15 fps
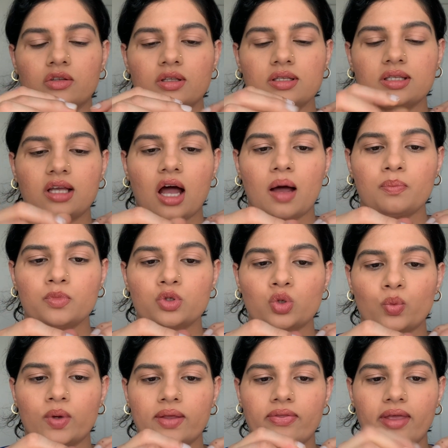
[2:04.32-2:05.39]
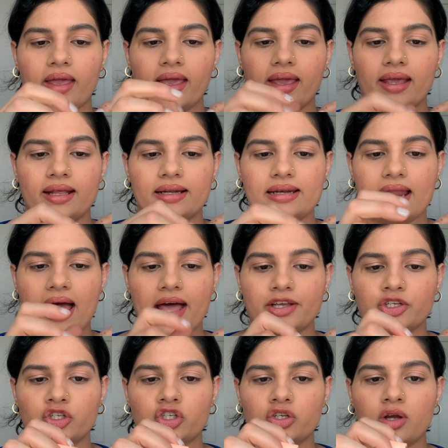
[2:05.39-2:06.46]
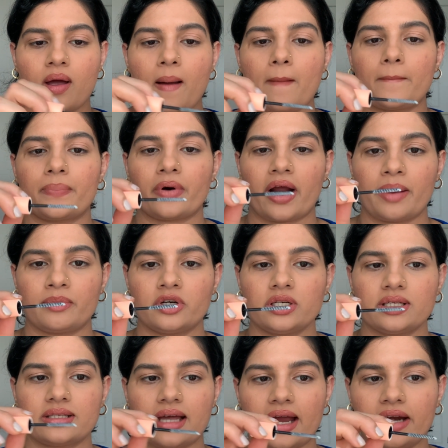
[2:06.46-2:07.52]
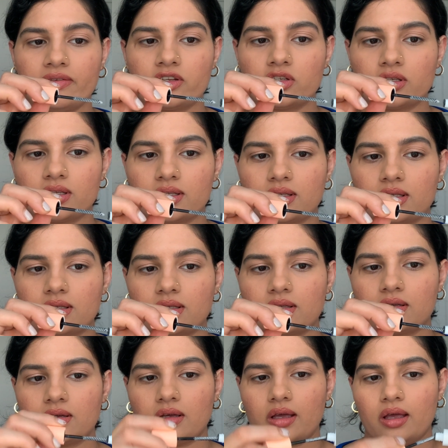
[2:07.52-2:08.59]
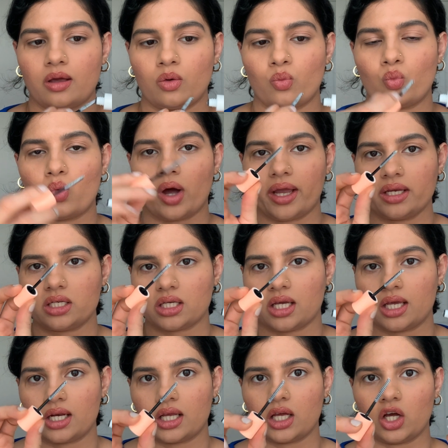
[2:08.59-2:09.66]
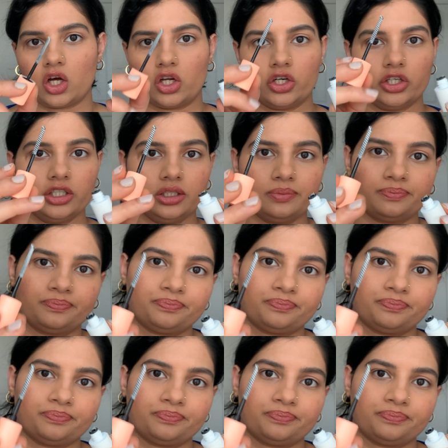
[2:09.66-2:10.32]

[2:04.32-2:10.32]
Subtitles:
this comes with a lash primer side, which is white in color,